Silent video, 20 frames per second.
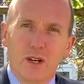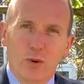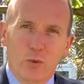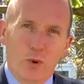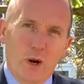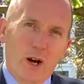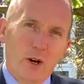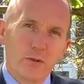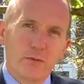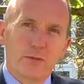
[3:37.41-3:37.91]

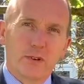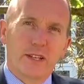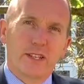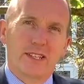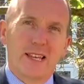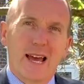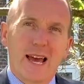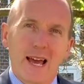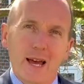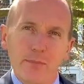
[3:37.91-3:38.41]
Well, hopefully it's
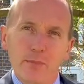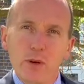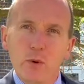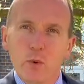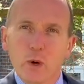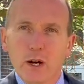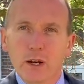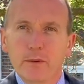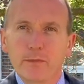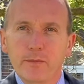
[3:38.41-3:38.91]
a happy
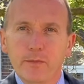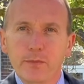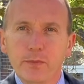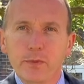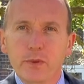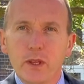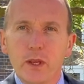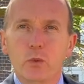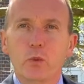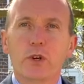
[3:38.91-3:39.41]
one
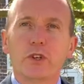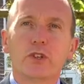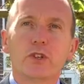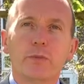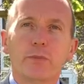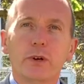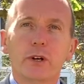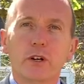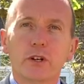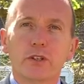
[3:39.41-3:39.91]
in which a
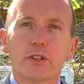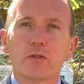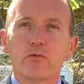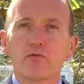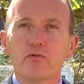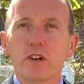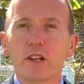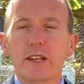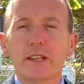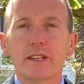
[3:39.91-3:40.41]
person
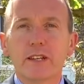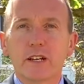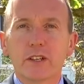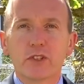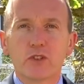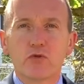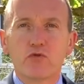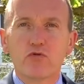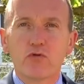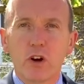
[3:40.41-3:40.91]
really does
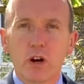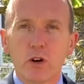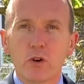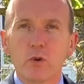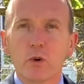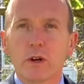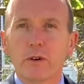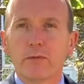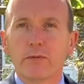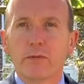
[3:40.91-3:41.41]

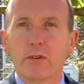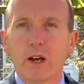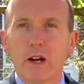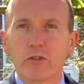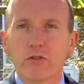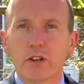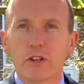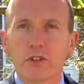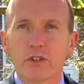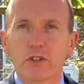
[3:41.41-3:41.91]
grow and
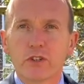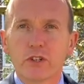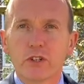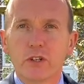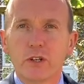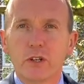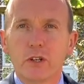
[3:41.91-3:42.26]
flourish,